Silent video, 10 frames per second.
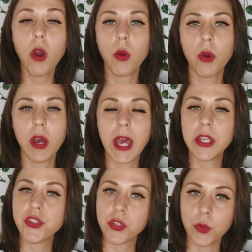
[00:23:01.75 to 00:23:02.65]
oh,
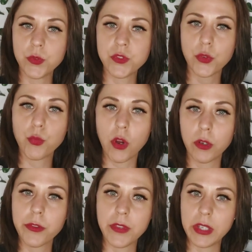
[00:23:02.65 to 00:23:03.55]
I chose the
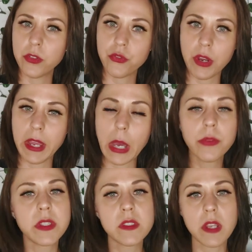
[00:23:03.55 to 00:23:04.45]
wrong thing to try
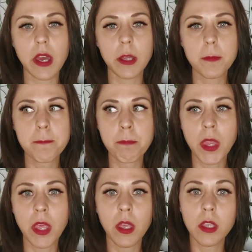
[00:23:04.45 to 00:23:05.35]
out this time,
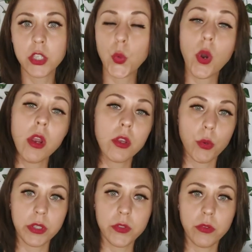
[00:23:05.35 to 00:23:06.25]
you are
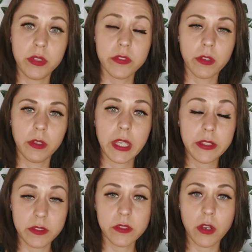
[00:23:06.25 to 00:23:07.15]
going to
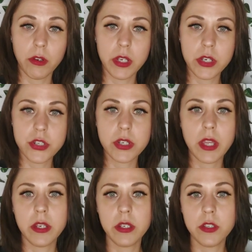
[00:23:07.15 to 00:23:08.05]
get discouraged,
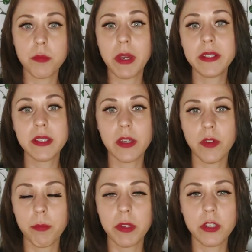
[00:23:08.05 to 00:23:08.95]
and you might give
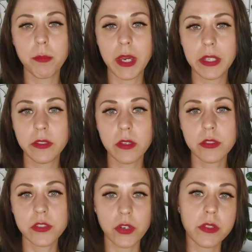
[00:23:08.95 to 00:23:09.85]
up, and you might
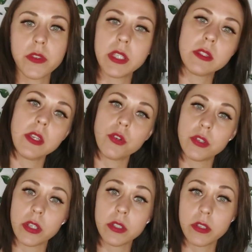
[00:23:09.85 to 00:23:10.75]
start to think that you're
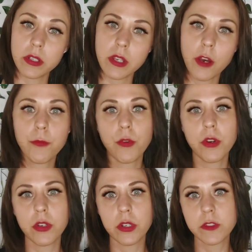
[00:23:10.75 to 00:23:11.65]
not good enough,
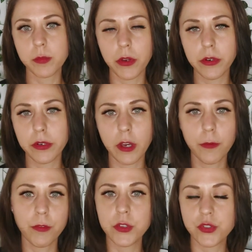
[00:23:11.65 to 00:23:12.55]
or you're not smart
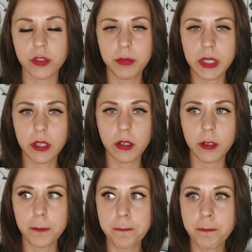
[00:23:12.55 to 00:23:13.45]
enough, or you shouldn't be
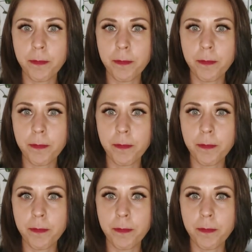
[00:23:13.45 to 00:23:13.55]
here.